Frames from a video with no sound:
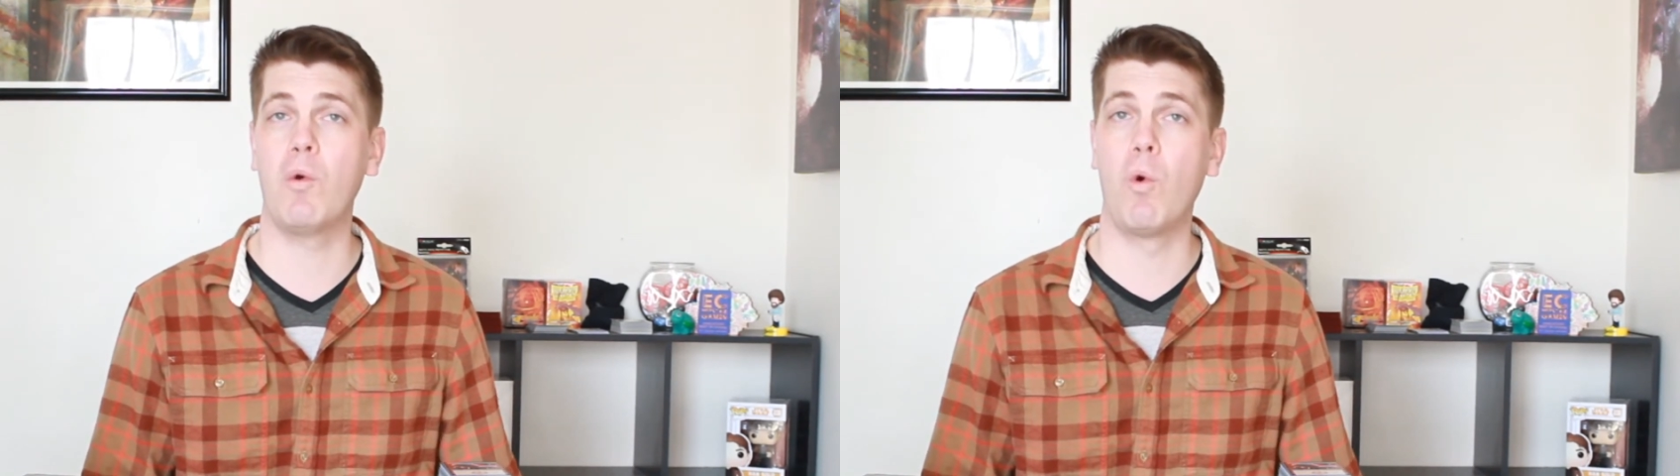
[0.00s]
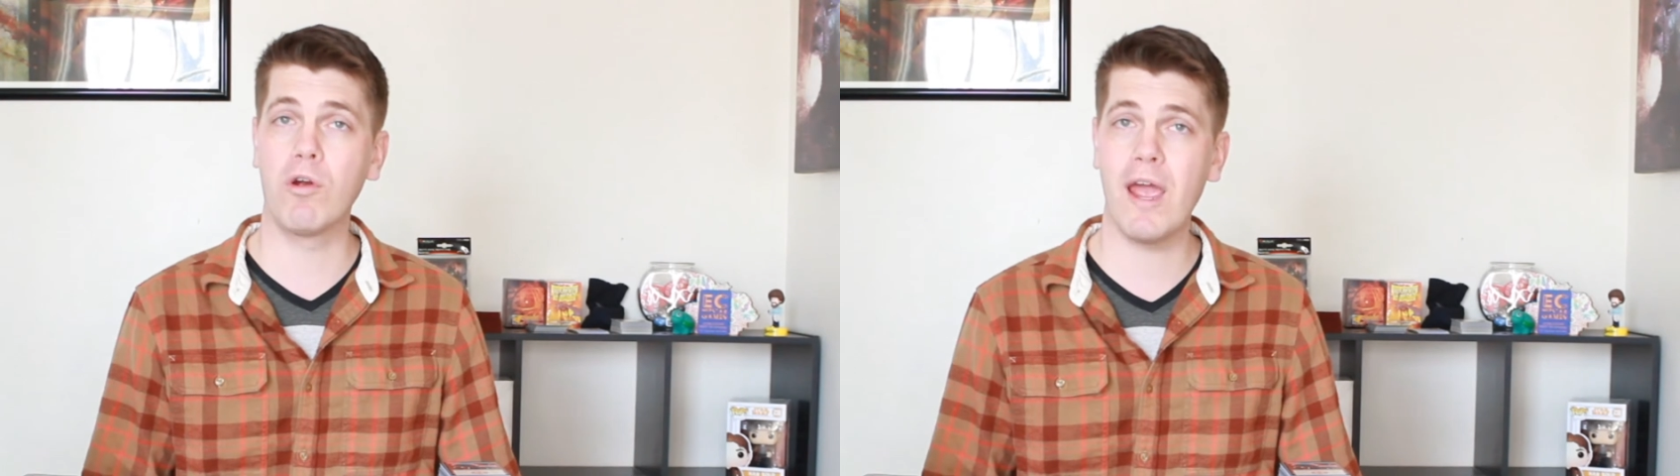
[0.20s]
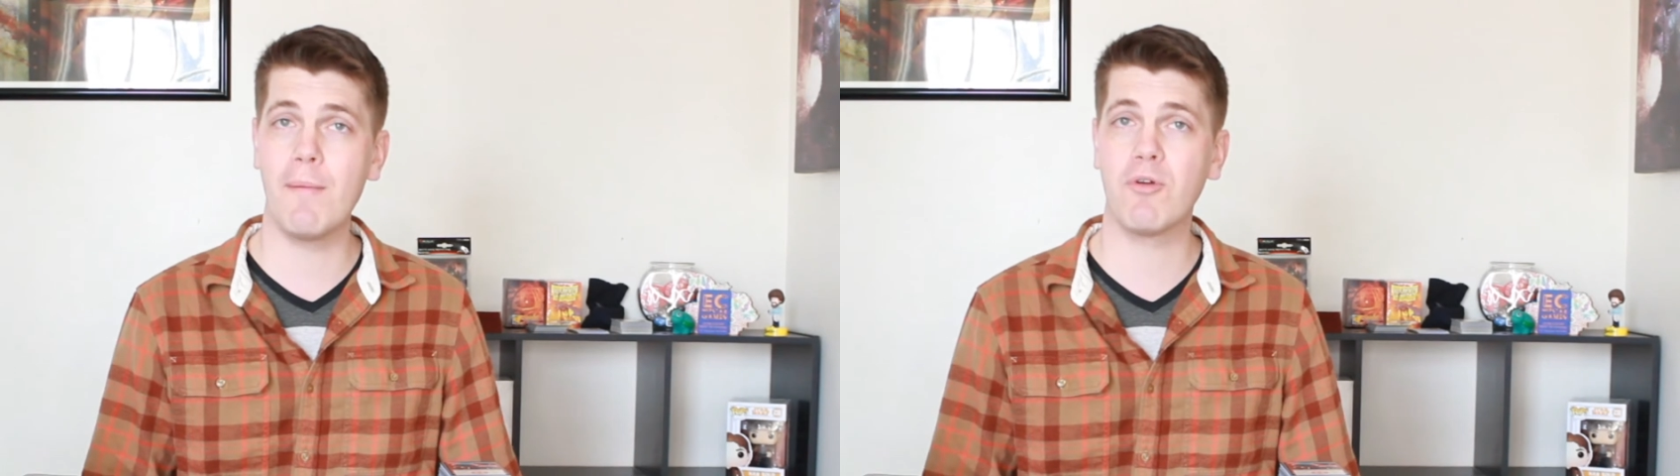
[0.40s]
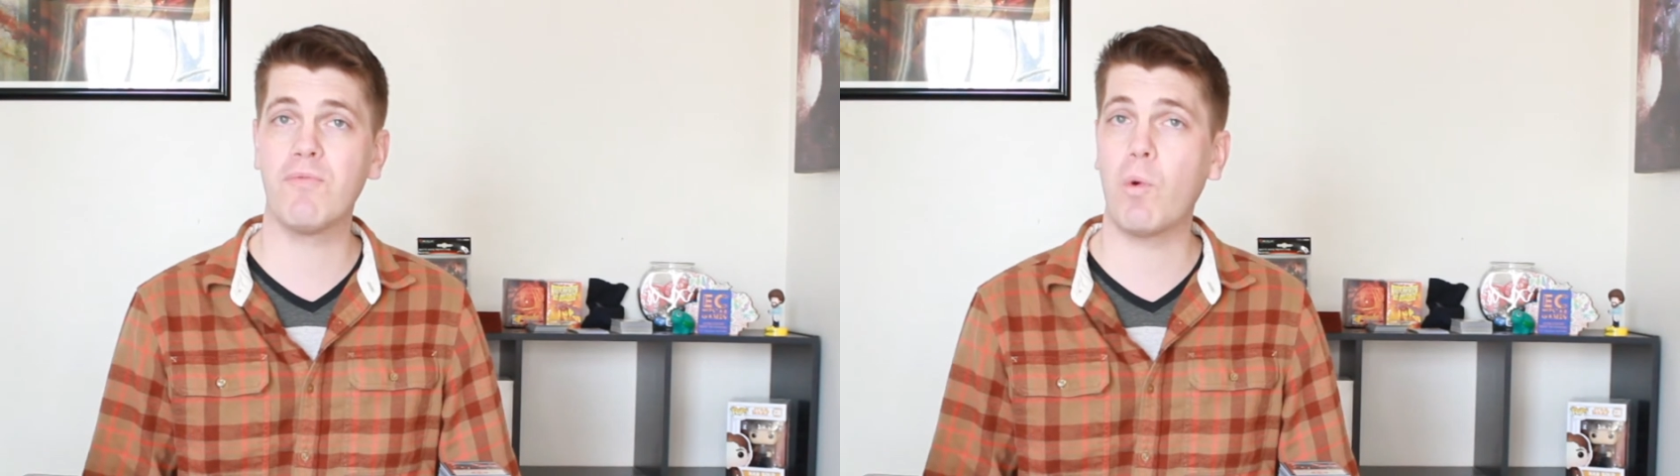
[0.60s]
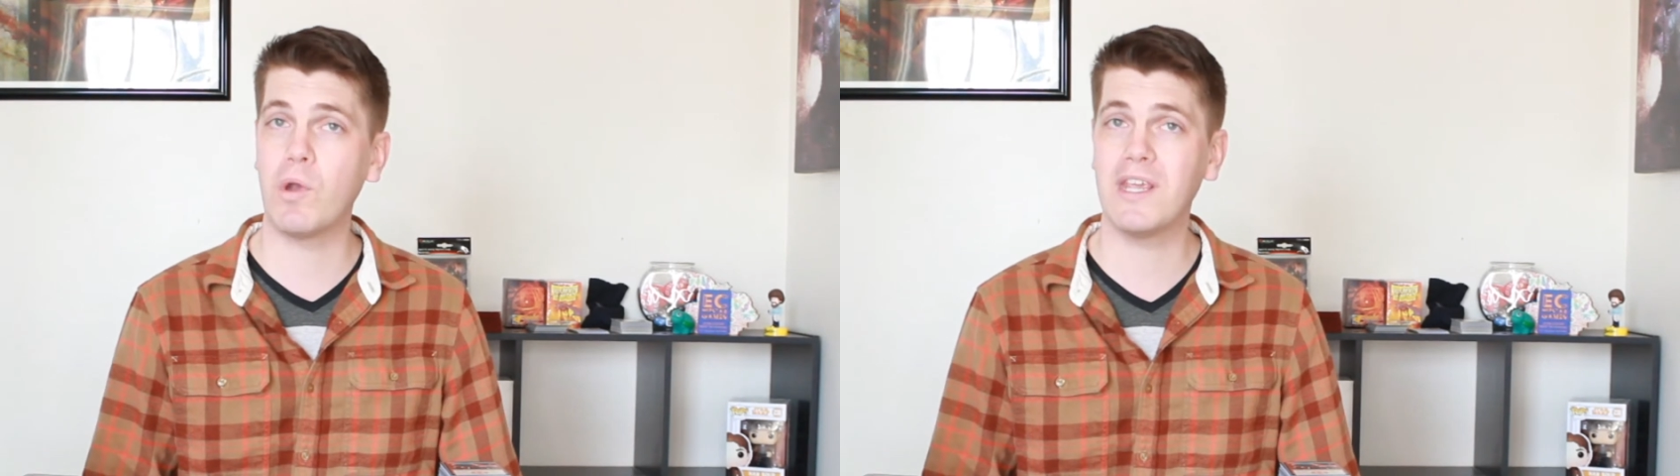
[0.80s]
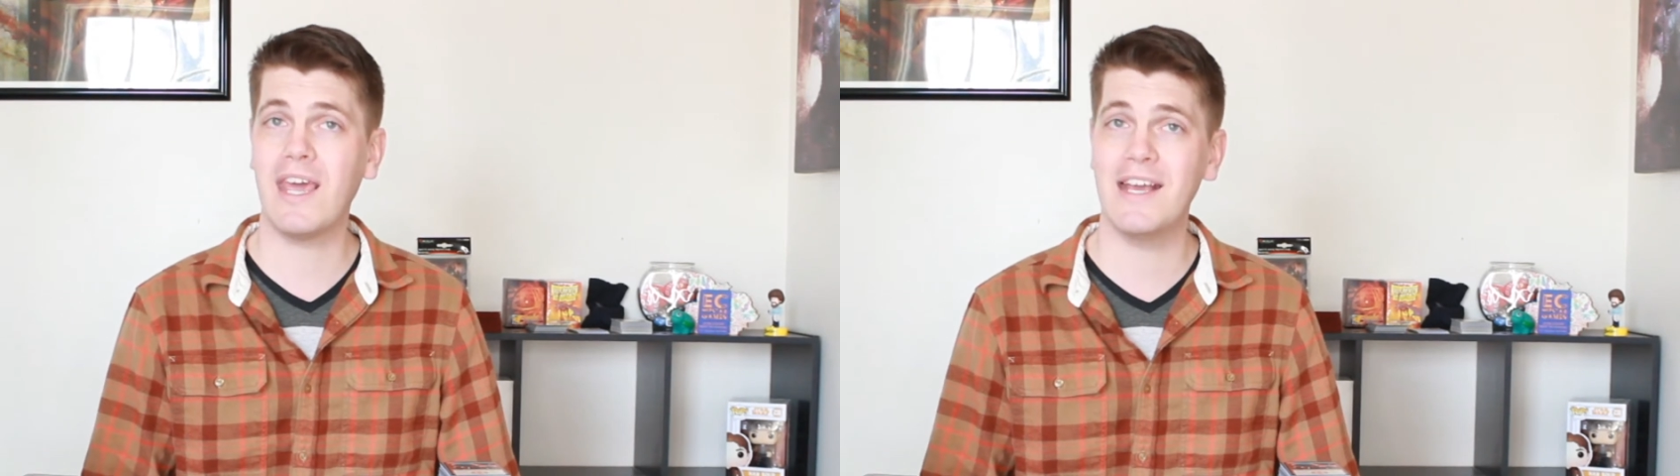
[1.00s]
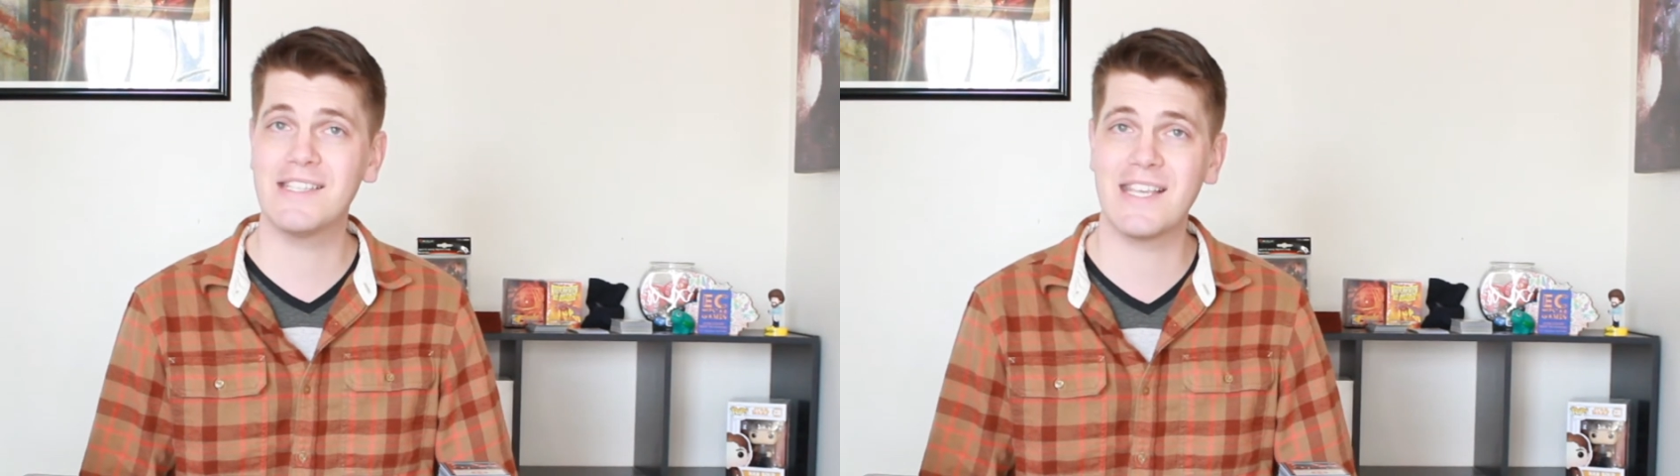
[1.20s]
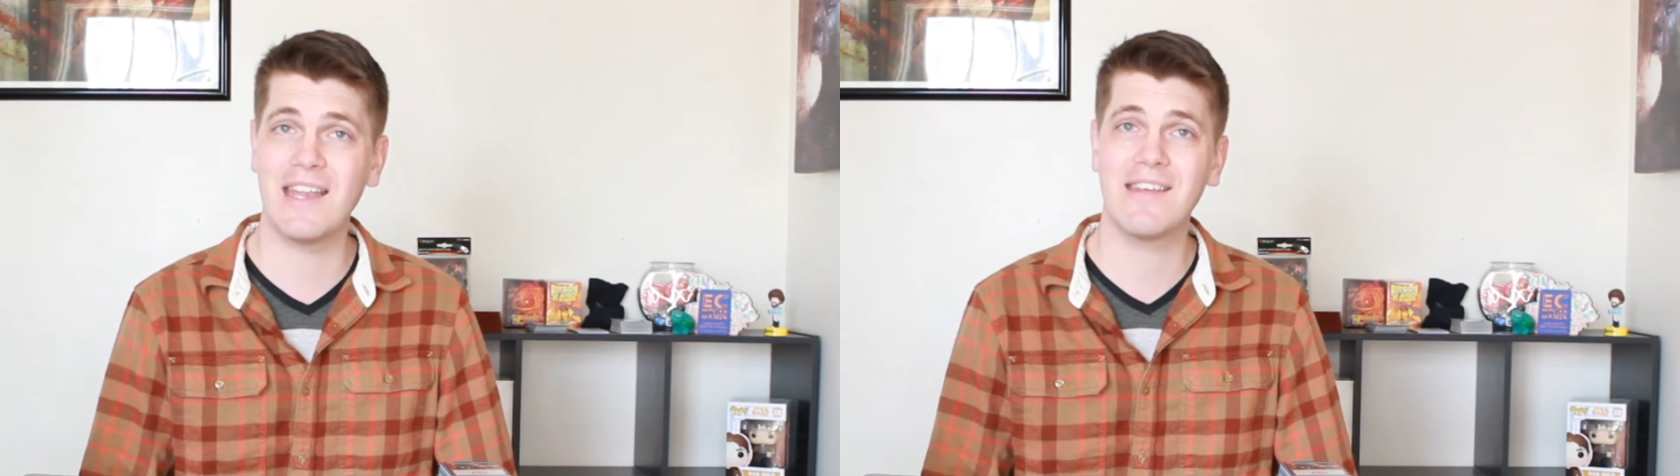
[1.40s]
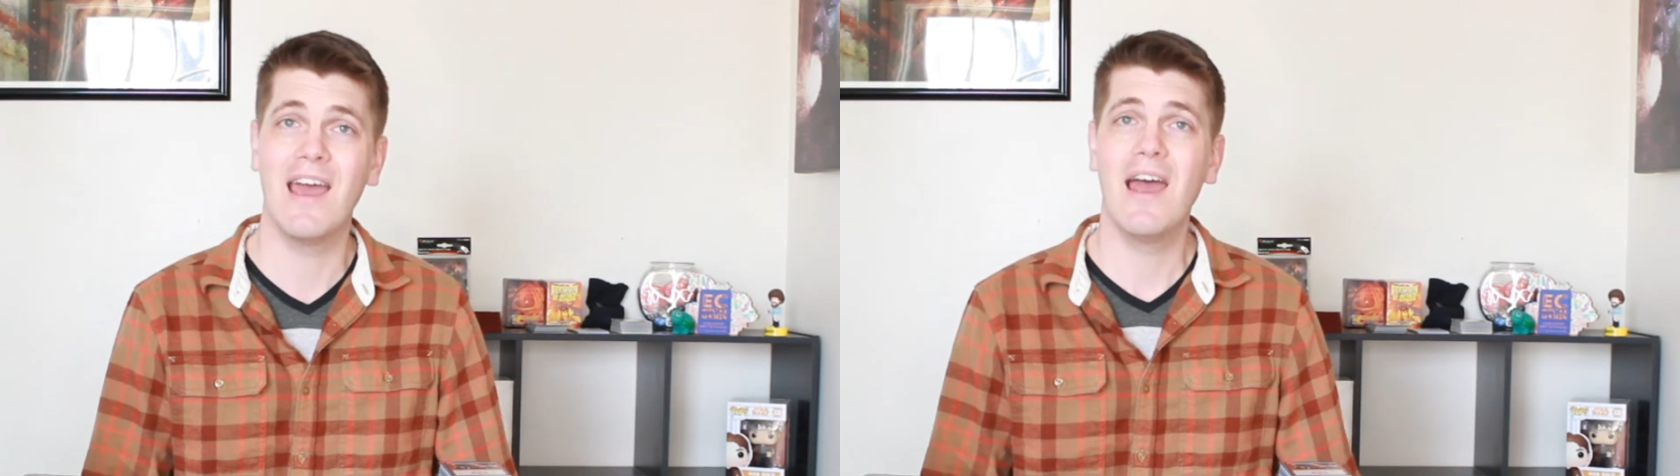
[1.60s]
Warhammer 40k set